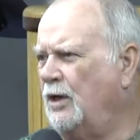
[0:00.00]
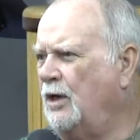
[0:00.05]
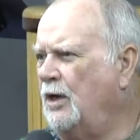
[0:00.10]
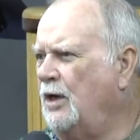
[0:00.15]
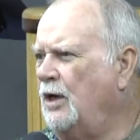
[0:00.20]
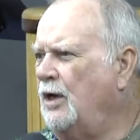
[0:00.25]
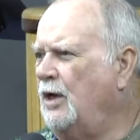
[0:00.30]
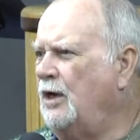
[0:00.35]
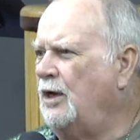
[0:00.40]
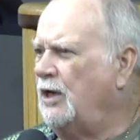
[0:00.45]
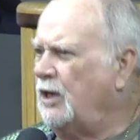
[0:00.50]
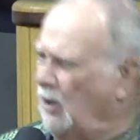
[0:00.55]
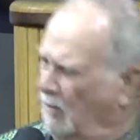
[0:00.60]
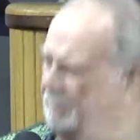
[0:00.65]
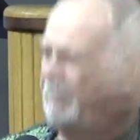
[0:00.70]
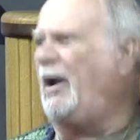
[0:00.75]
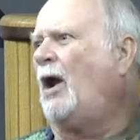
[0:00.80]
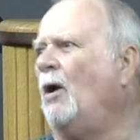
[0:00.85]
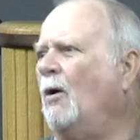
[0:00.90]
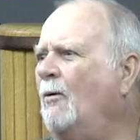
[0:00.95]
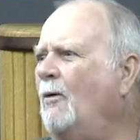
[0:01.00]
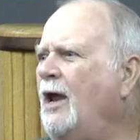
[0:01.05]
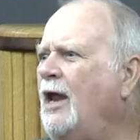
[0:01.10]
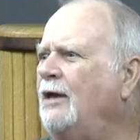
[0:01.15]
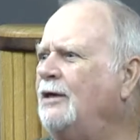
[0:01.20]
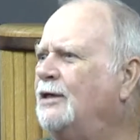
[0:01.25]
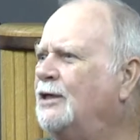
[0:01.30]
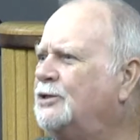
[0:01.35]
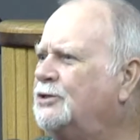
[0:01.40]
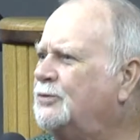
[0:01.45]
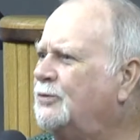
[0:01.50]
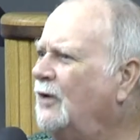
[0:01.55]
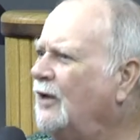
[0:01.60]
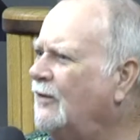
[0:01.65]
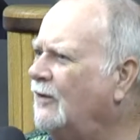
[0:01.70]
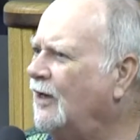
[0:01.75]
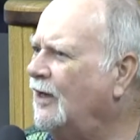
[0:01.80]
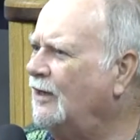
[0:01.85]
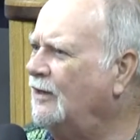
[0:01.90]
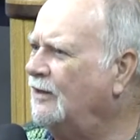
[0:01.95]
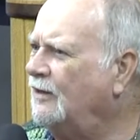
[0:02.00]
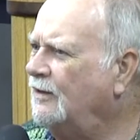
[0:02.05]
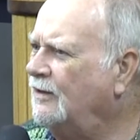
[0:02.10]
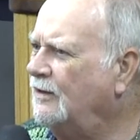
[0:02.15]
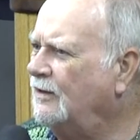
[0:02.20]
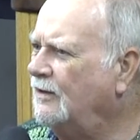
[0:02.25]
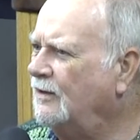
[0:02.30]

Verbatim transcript: If there's something their Holy Spirit needs